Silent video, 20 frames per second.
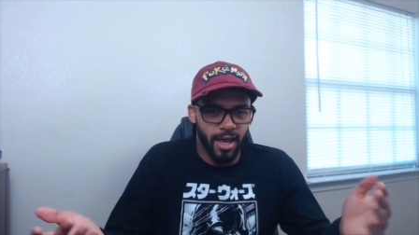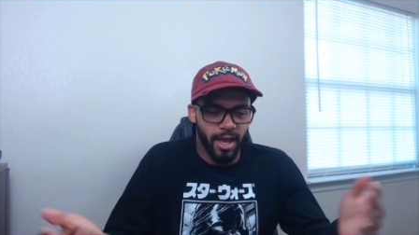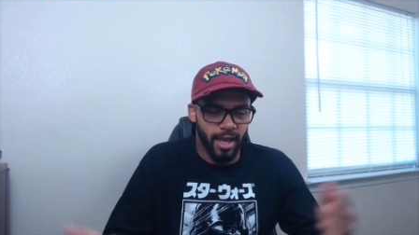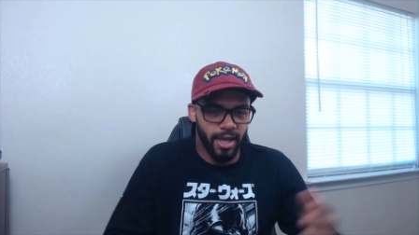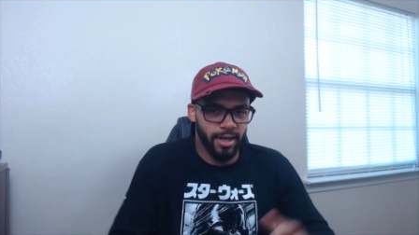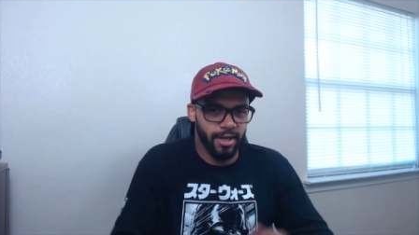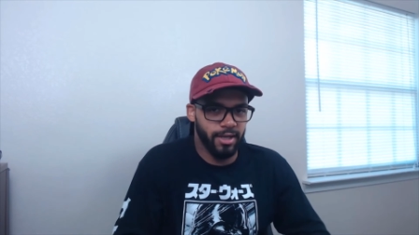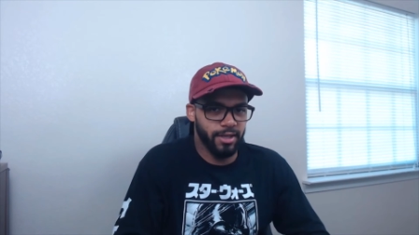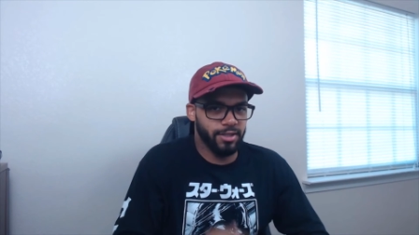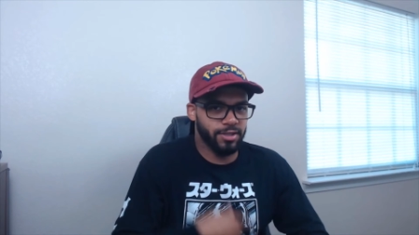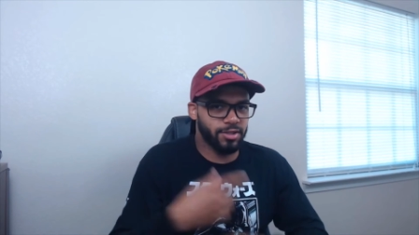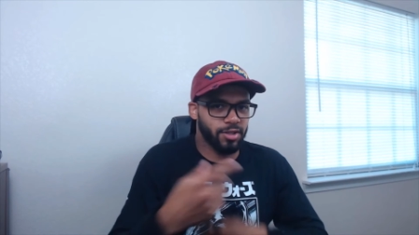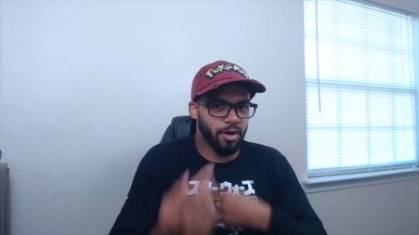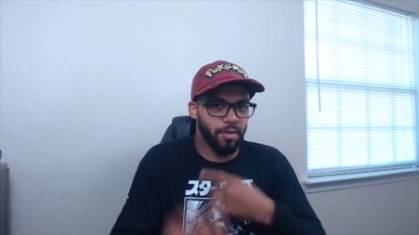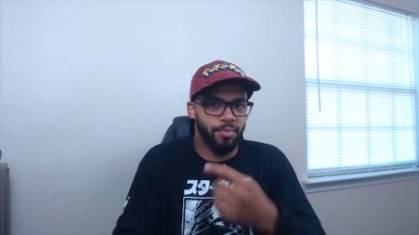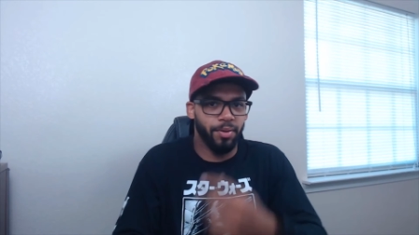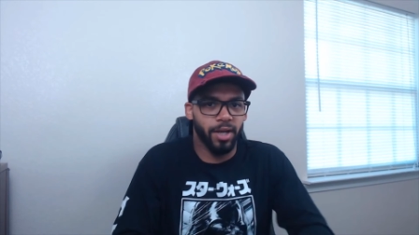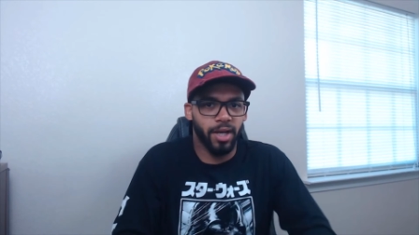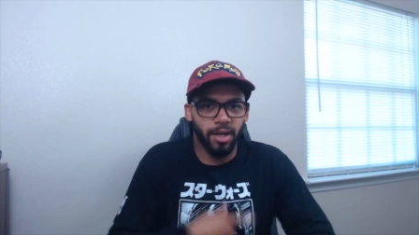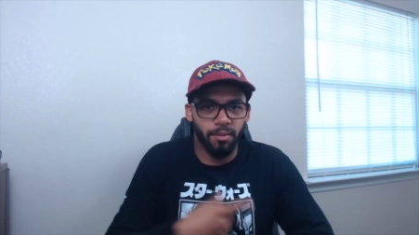and then just
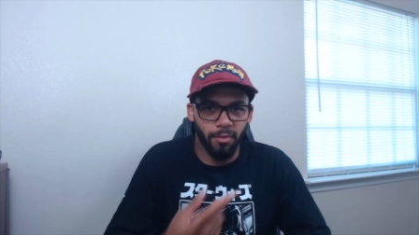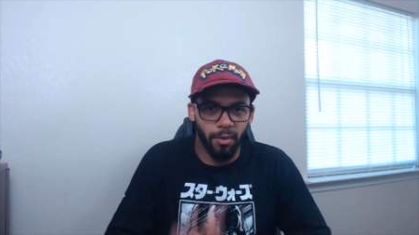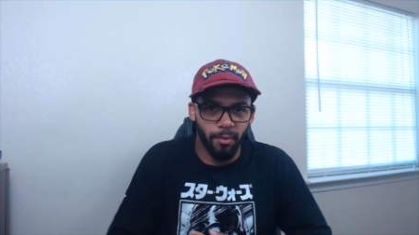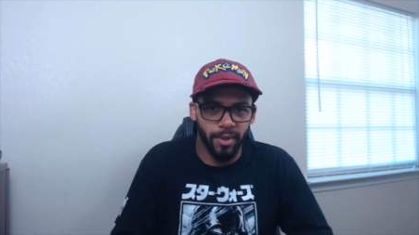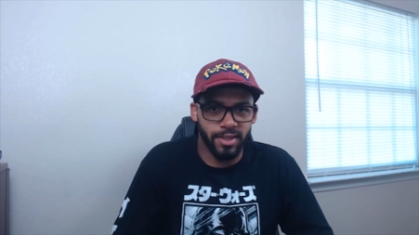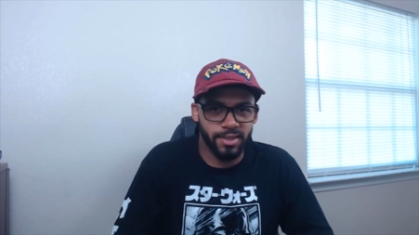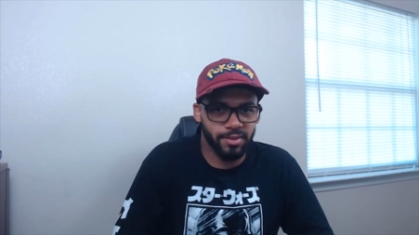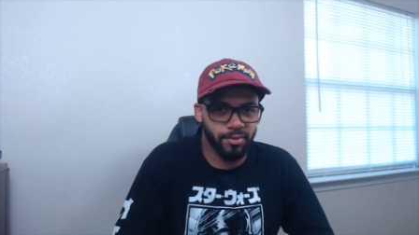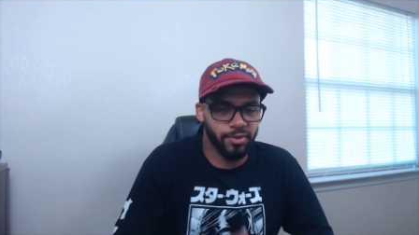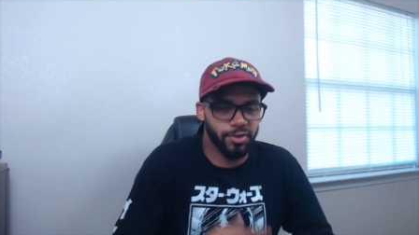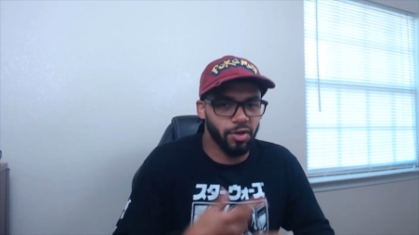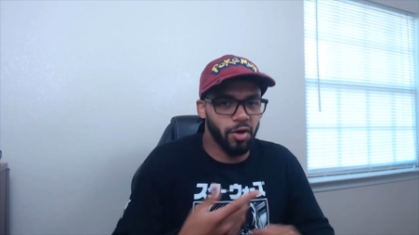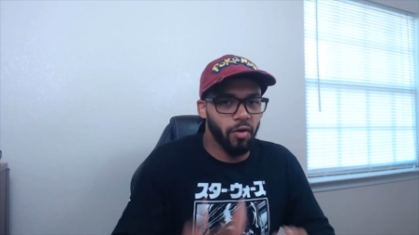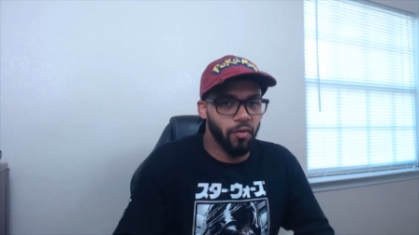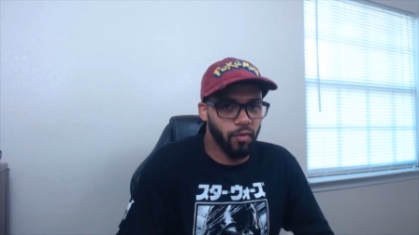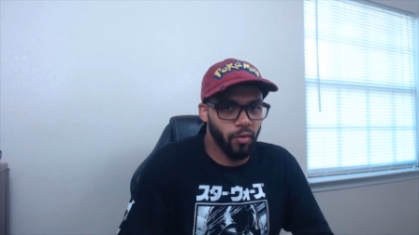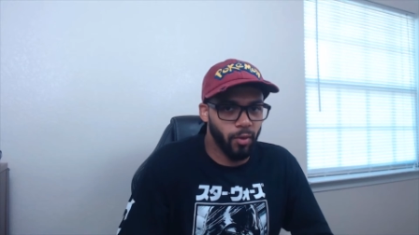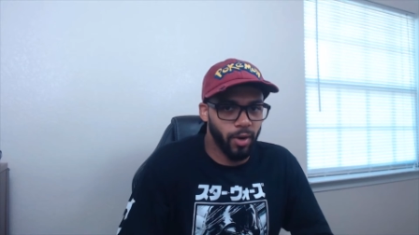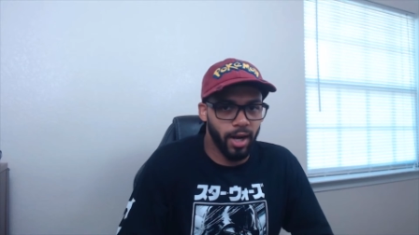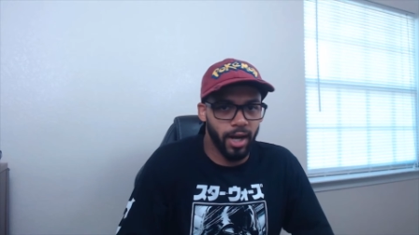started picking up momentum with
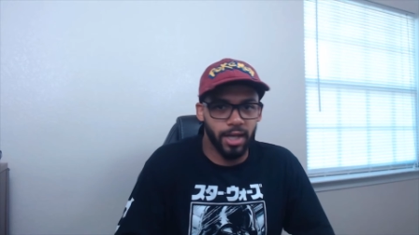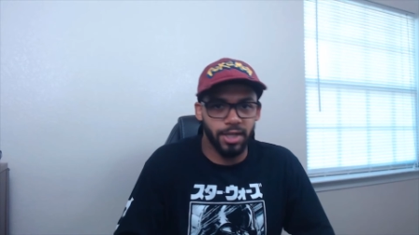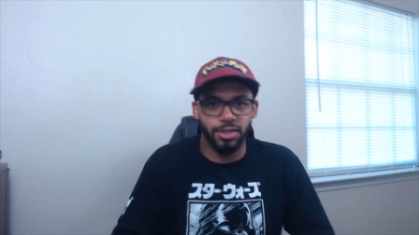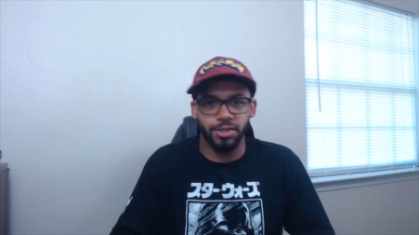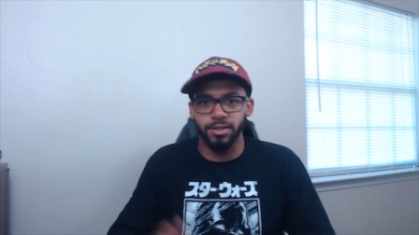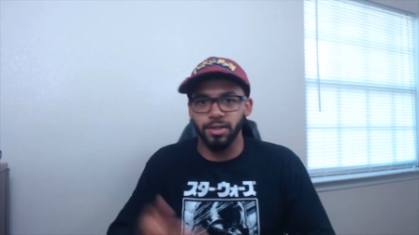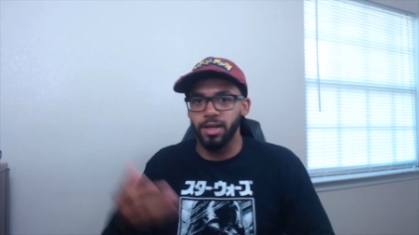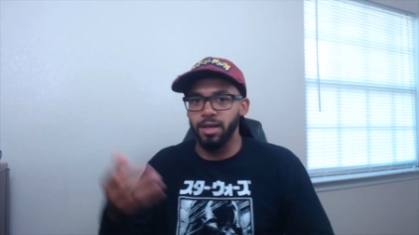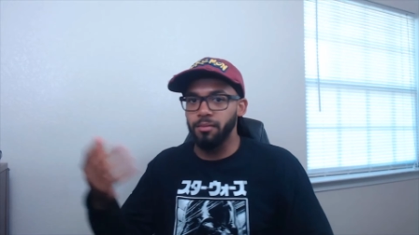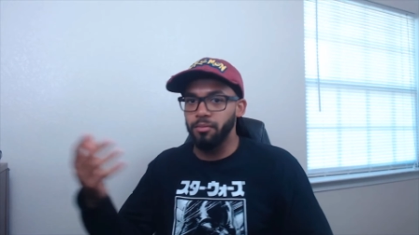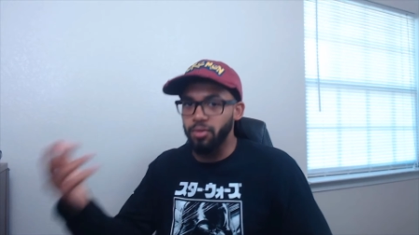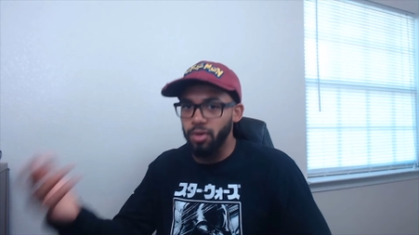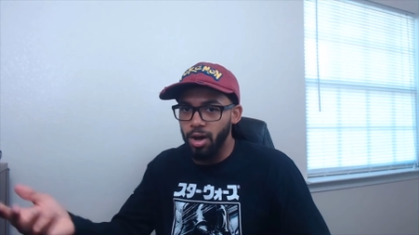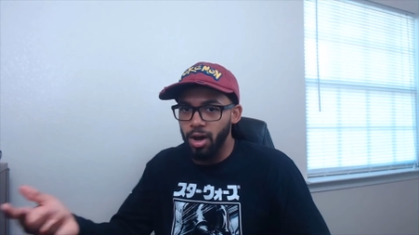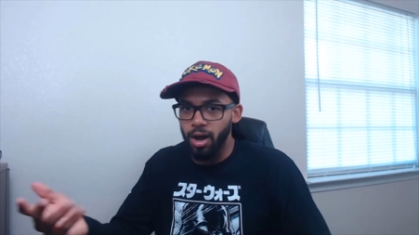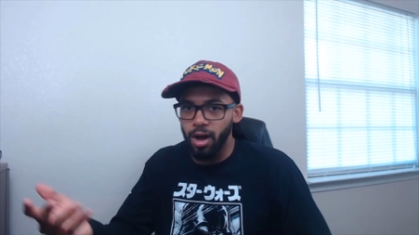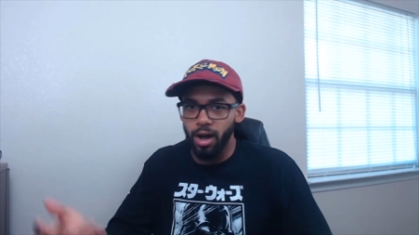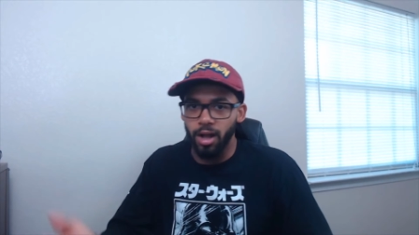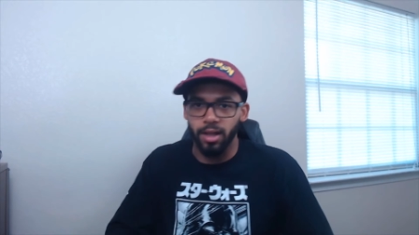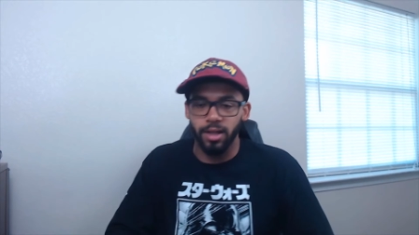Overwatch and
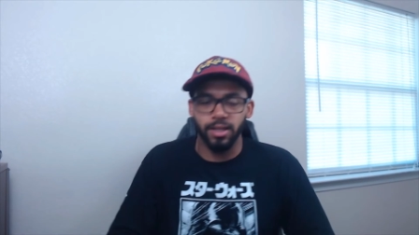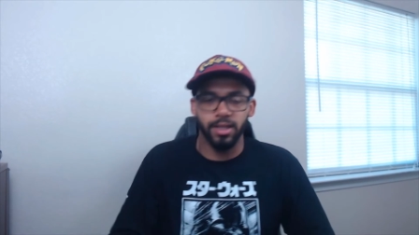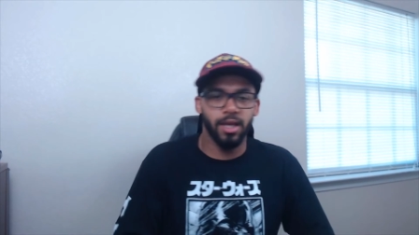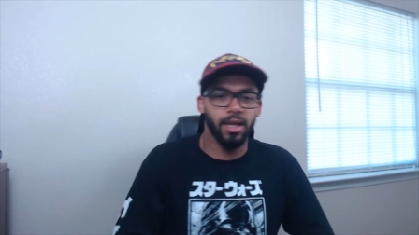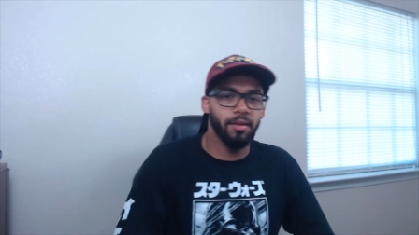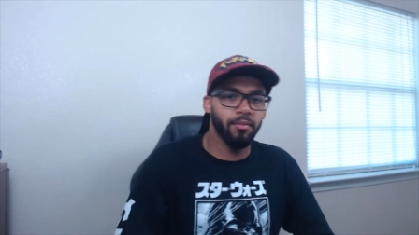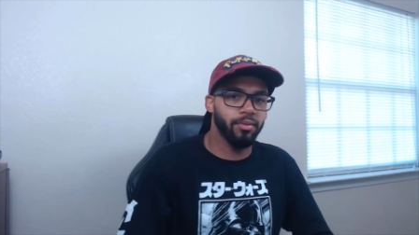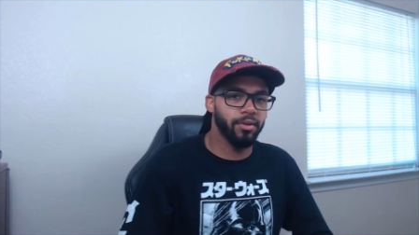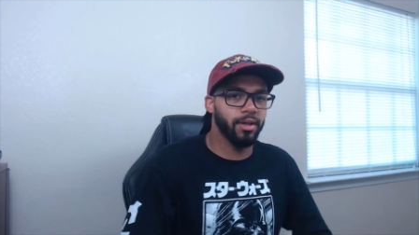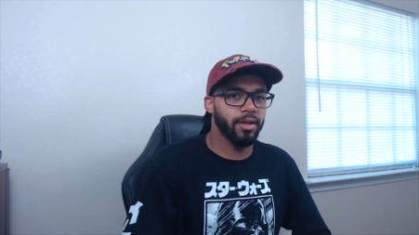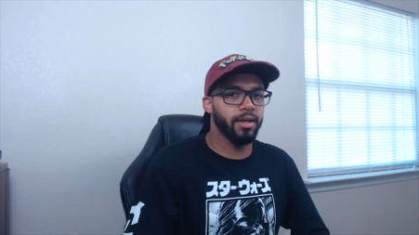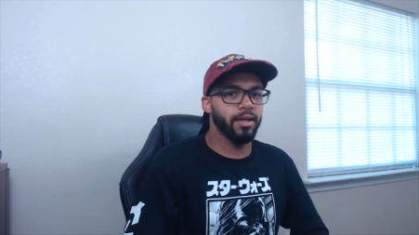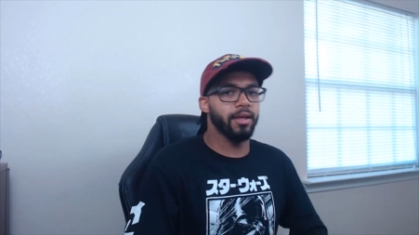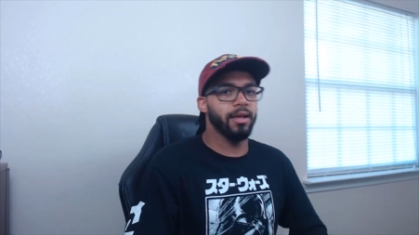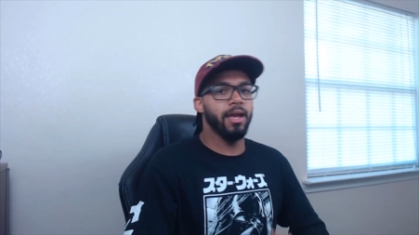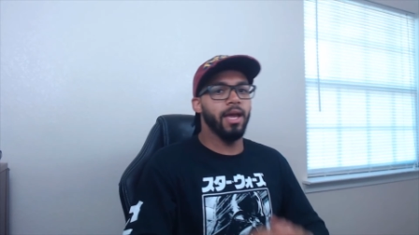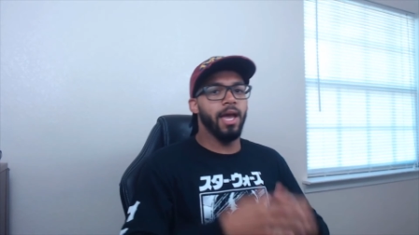Brawlhalla gameplay,